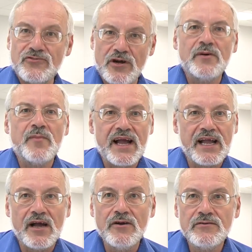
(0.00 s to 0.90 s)
grow a
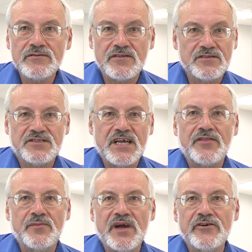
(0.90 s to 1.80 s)
mango, so
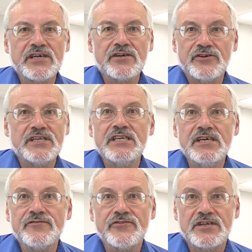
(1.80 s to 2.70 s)
South America,
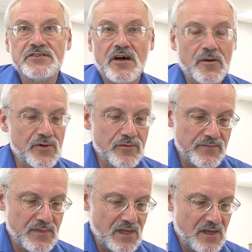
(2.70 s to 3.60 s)
India, for example.
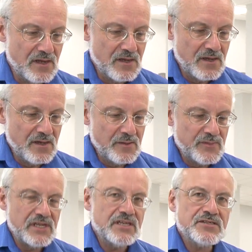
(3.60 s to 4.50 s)

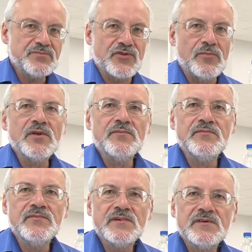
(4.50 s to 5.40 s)
But it is a problem
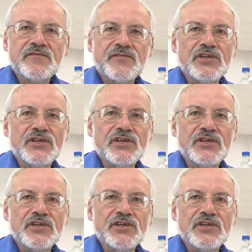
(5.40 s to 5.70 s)
for